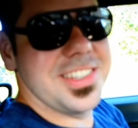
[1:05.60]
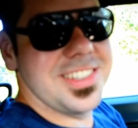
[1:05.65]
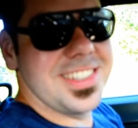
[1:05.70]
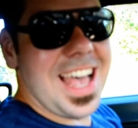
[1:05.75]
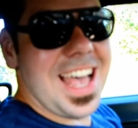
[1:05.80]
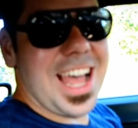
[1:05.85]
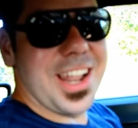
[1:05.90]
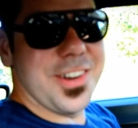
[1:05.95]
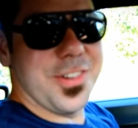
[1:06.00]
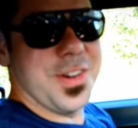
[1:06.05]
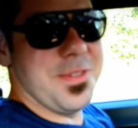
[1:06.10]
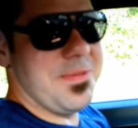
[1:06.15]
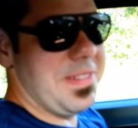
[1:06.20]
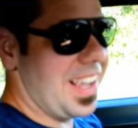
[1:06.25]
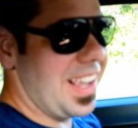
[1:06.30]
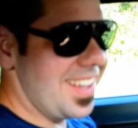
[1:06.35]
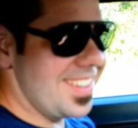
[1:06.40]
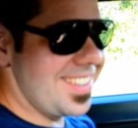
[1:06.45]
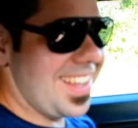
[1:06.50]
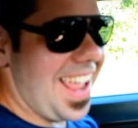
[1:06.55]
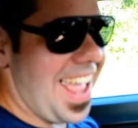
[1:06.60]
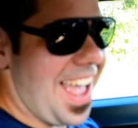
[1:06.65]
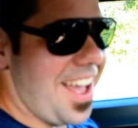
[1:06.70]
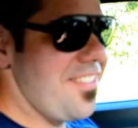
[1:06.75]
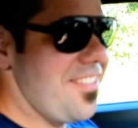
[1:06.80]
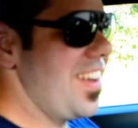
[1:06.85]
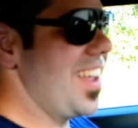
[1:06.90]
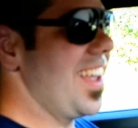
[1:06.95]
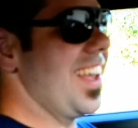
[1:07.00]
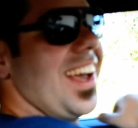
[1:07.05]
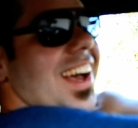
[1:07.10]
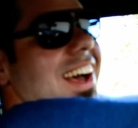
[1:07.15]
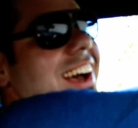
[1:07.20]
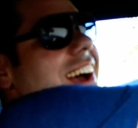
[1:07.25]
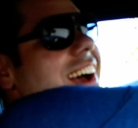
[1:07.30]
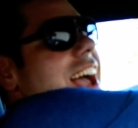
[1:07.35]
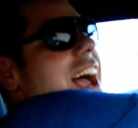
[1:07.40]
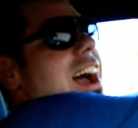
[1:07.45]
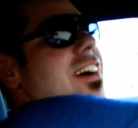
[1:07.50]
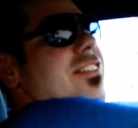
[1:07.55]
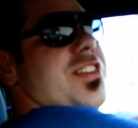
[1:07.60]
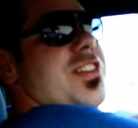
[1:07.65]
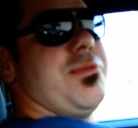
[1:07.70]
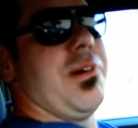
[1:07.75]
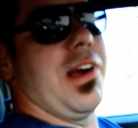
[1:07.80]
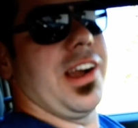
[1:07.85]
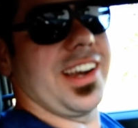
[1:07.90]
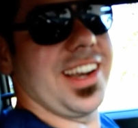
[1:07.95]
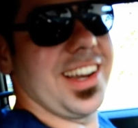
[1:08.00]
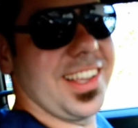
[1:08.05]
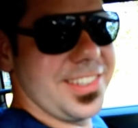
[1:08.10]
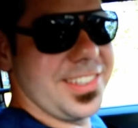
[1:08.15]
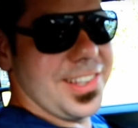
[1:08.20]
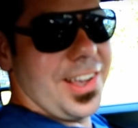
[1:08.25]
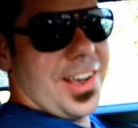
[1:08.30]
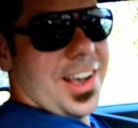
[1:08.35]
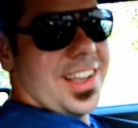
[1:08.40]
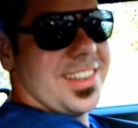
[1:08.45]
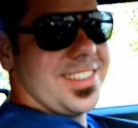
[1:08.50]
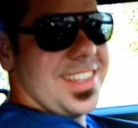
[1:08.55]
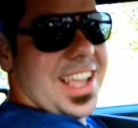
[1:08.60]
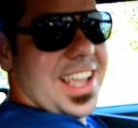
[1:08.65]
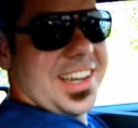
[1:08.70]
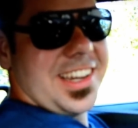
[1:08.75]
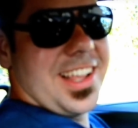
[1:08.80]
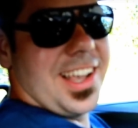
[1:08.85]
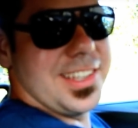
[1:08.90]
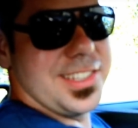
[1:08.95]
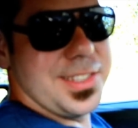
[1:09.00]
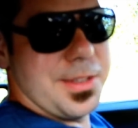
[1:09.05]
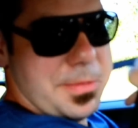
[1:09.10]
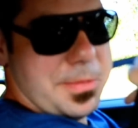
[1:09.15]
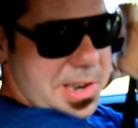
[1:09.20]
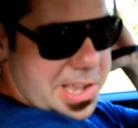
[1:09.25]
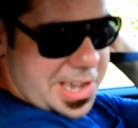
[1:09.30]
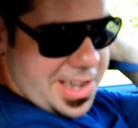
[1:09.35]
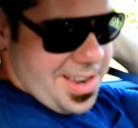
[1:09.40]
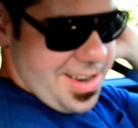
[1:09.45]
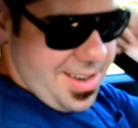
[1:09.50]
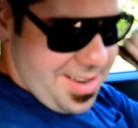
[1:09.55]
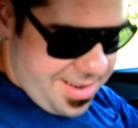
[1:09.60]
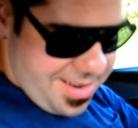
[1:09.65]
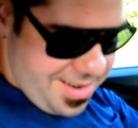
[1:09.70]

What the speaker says: sound to it because I have a aftermarket exhaust I had custom done.